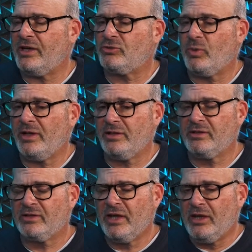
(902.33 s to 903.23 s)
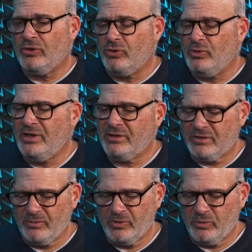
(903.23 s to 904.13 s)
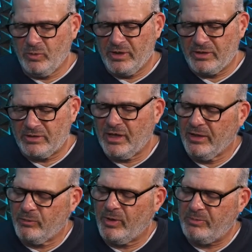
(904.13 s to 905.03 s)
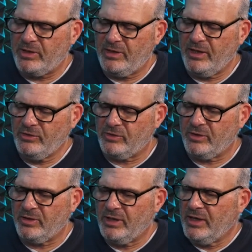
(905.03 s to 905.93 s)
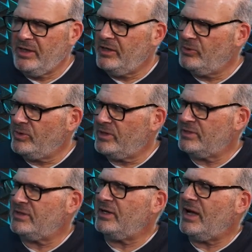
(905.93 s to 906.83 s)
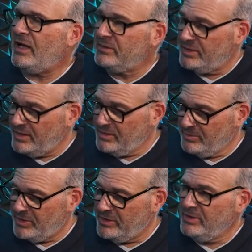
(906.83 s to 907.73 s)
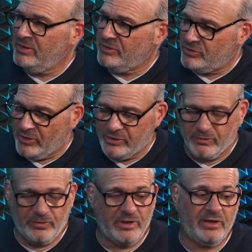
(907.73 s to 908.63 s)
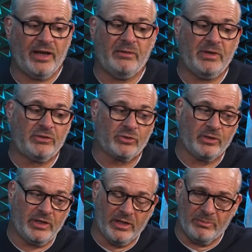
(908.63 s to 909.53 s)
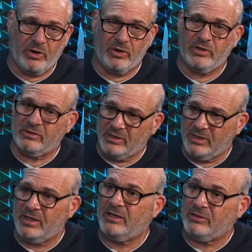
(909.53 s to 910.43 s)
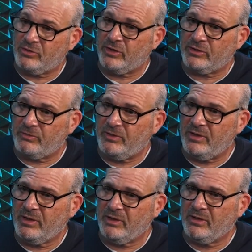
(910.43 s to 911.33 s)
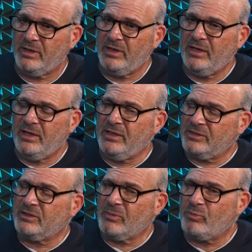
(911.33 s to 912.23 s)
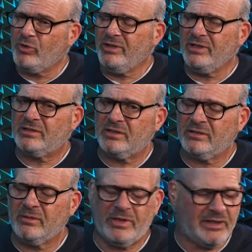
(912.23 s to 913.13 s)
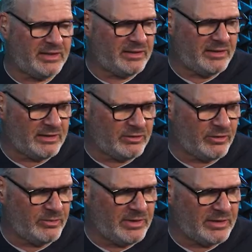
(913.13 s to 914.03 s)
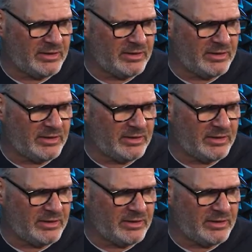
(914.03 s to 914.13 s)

as well as you need someone with a solid reputation in order to say, I'll take the money, charge a fee, and make sure the other party is going to get it and charge a fee there. It's a brilliant system, and I think the term that